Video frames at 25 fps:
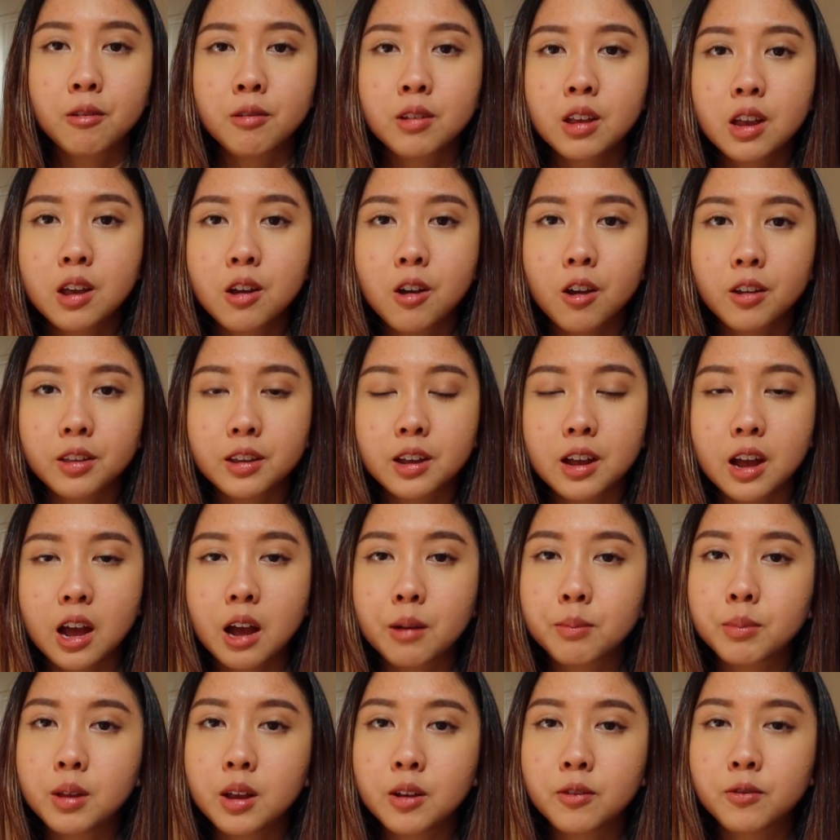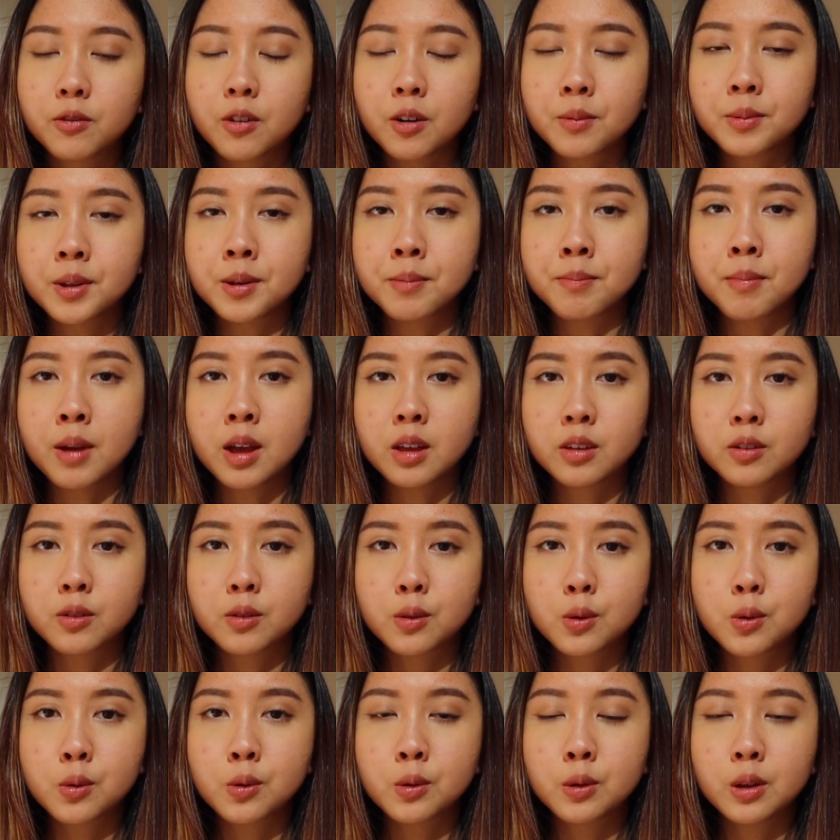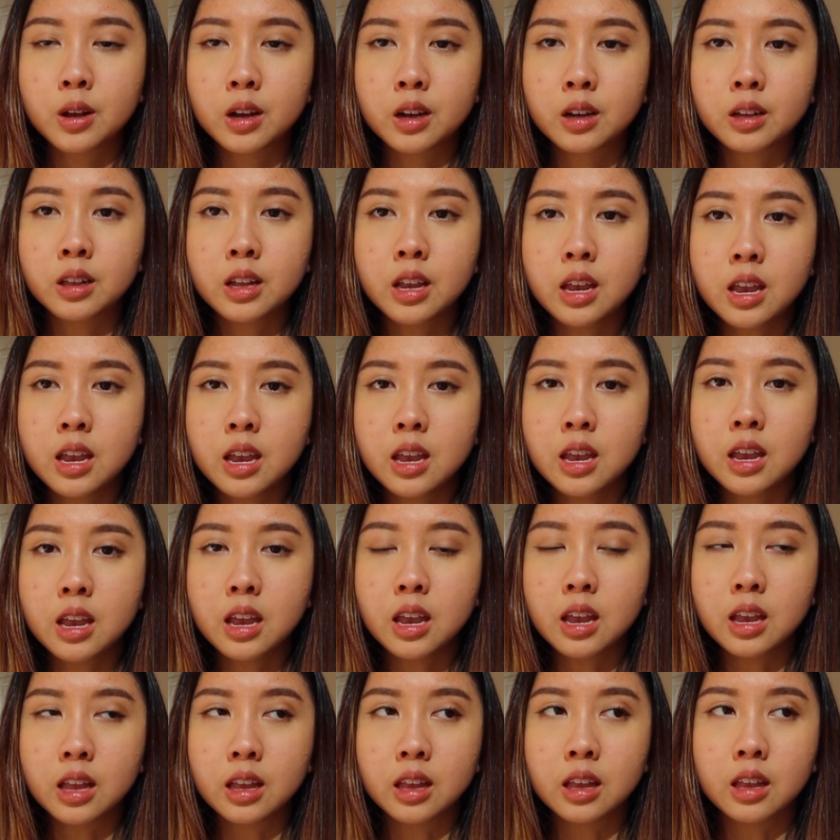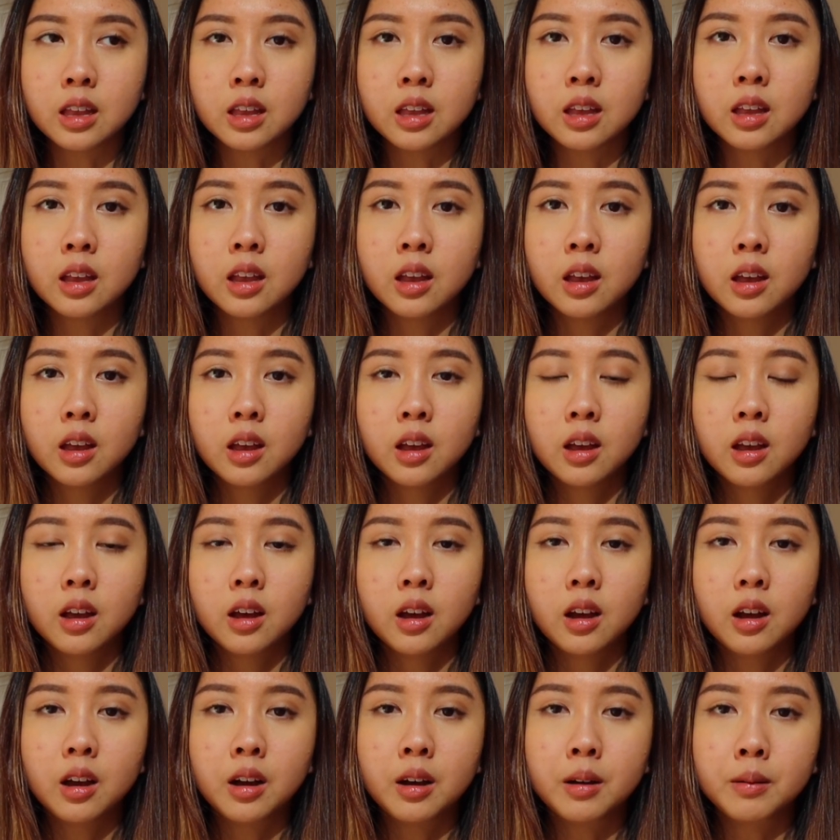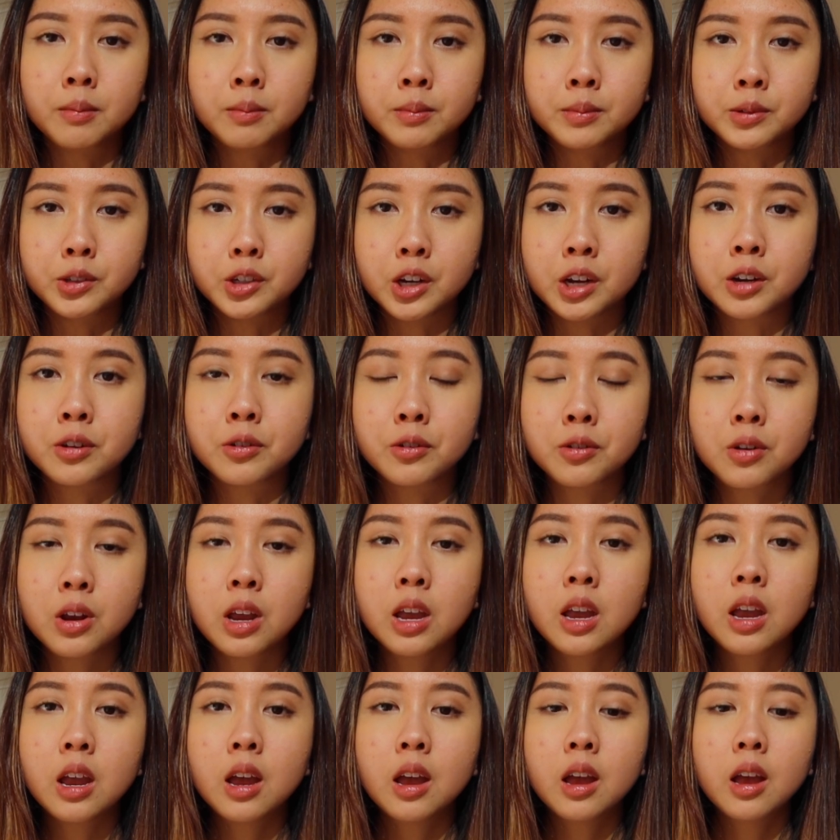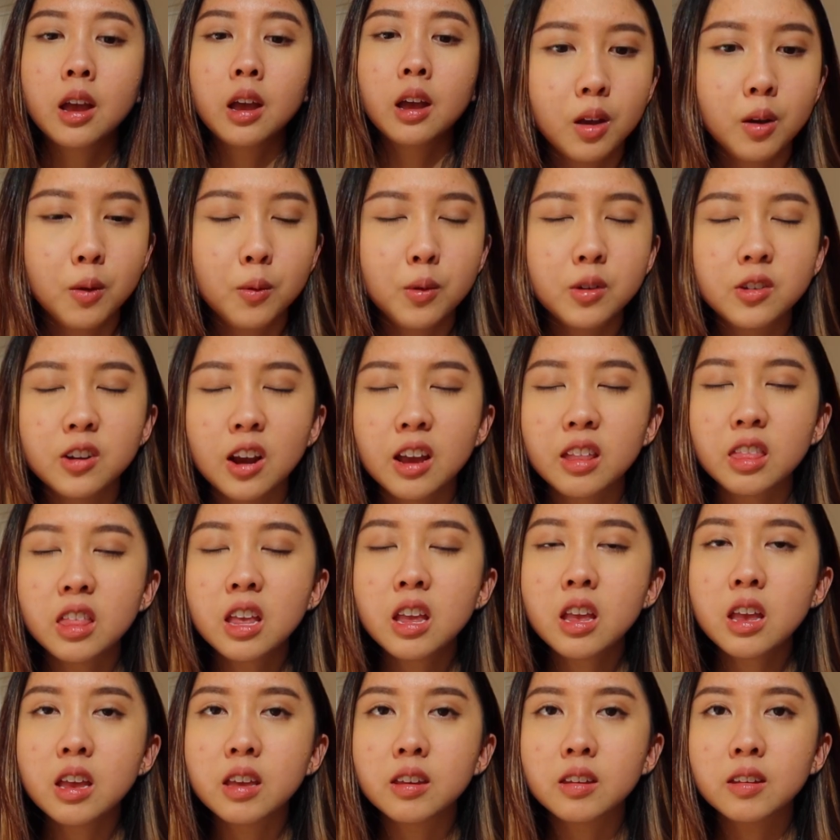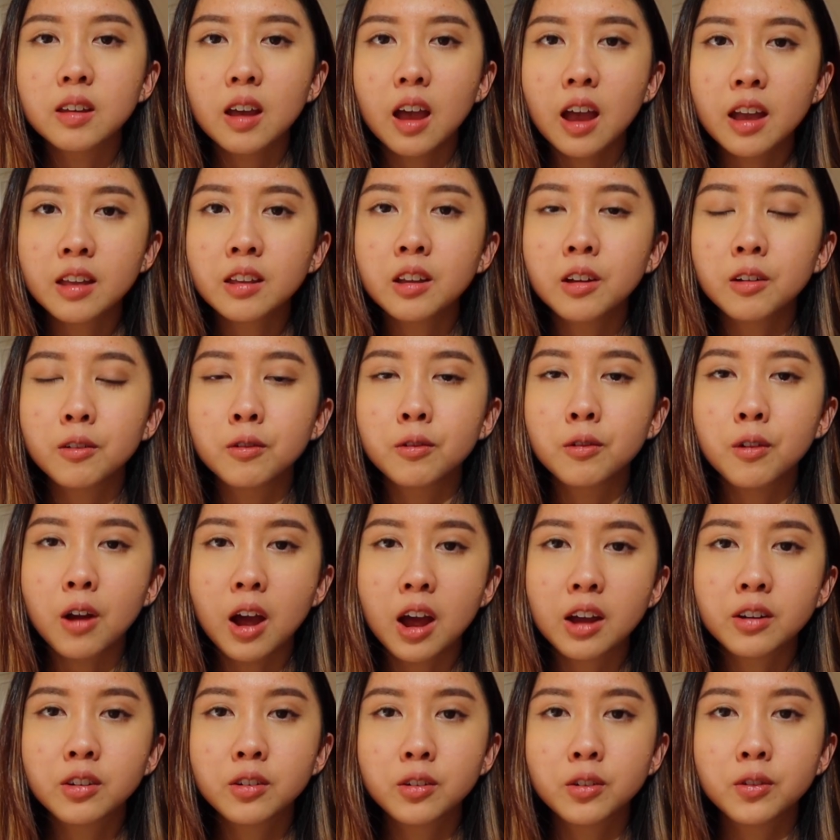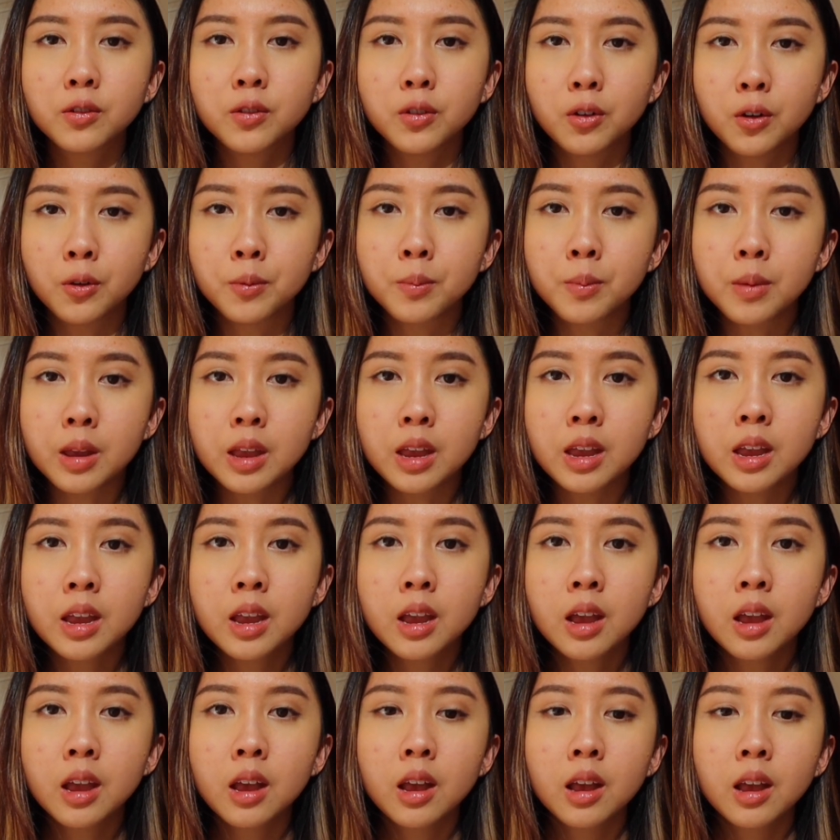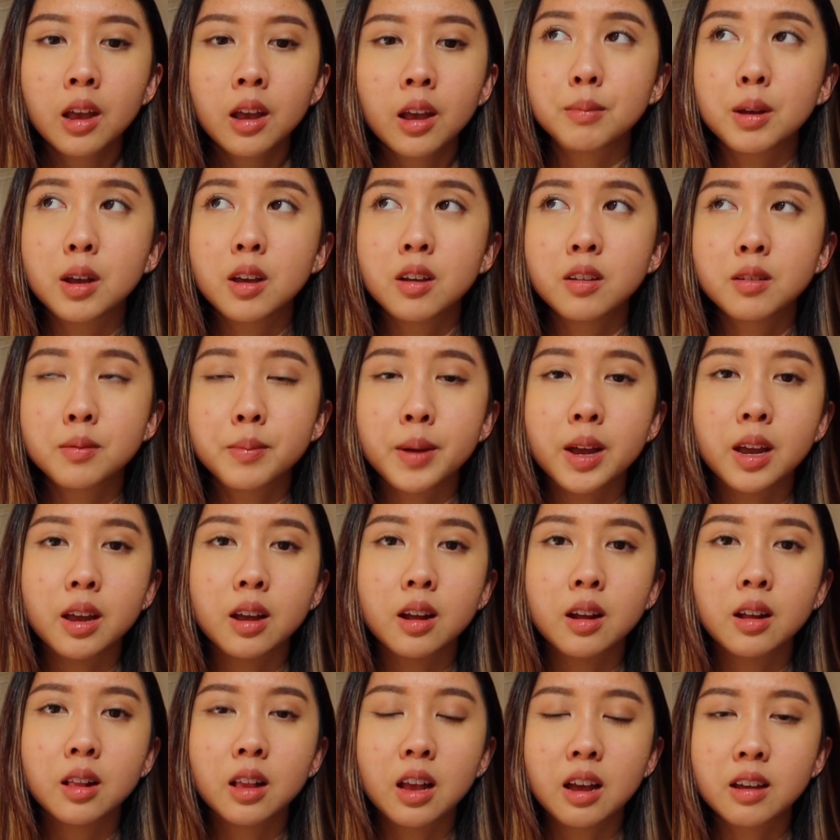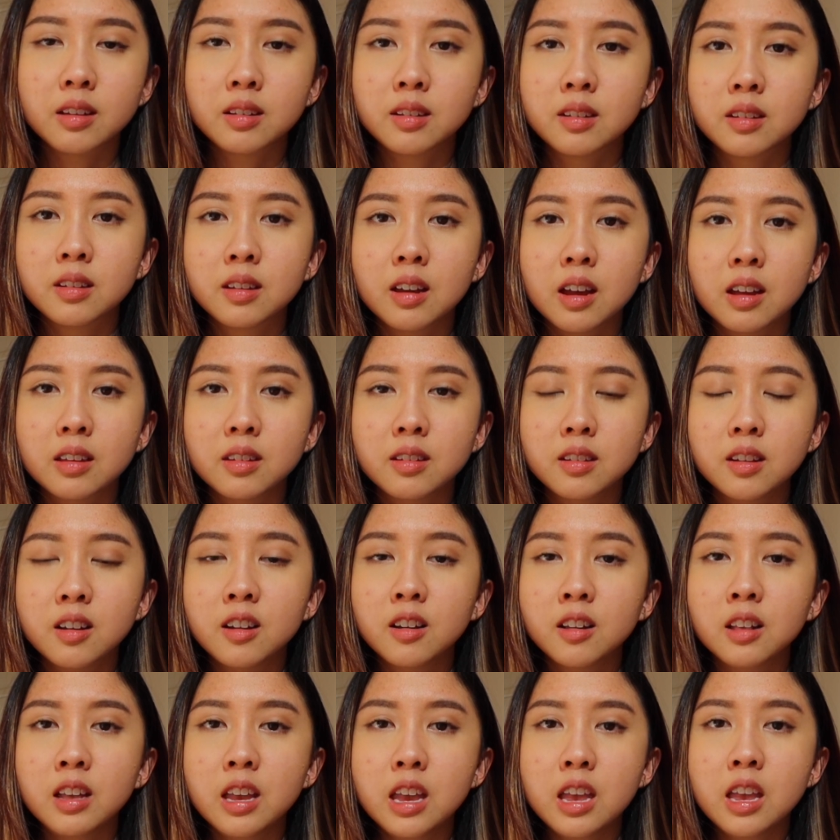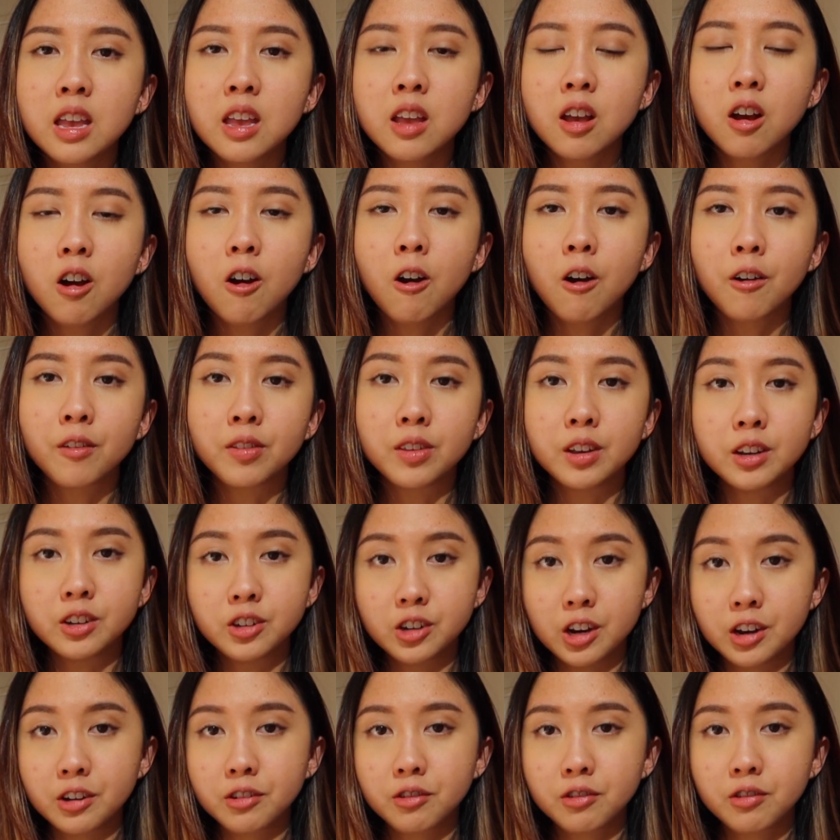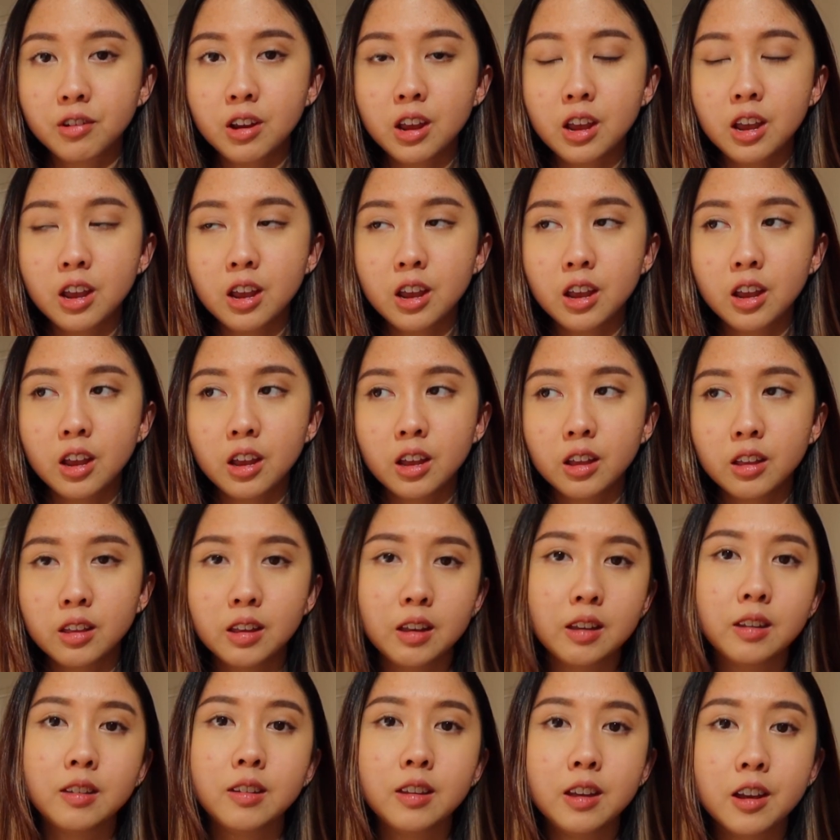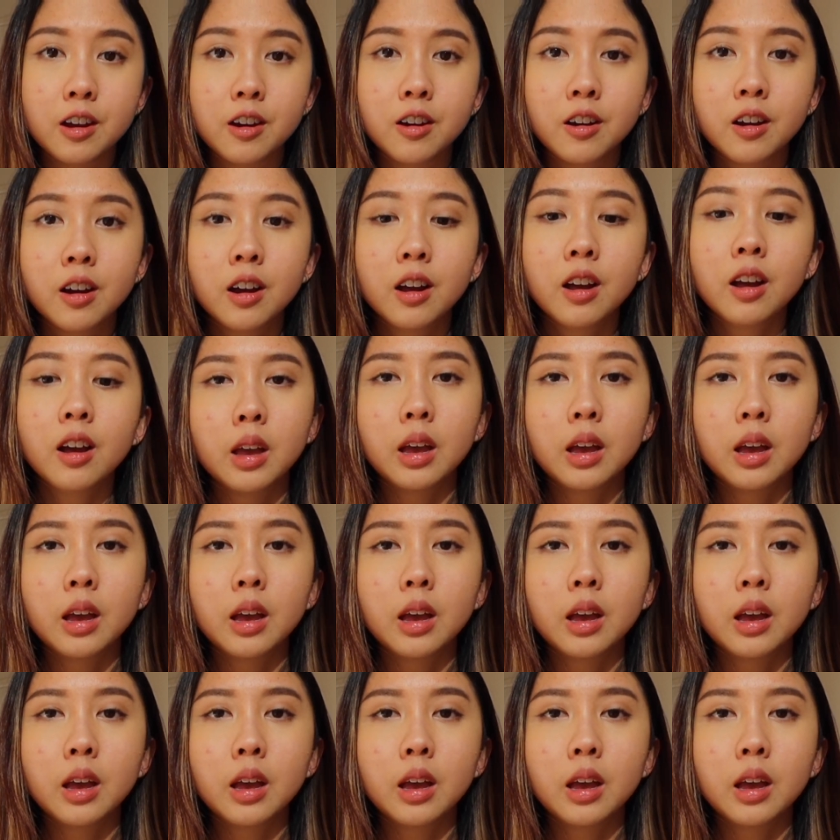only got the update from the med school early in January, which I think is kind of rush for me because my class starts early on the January this year.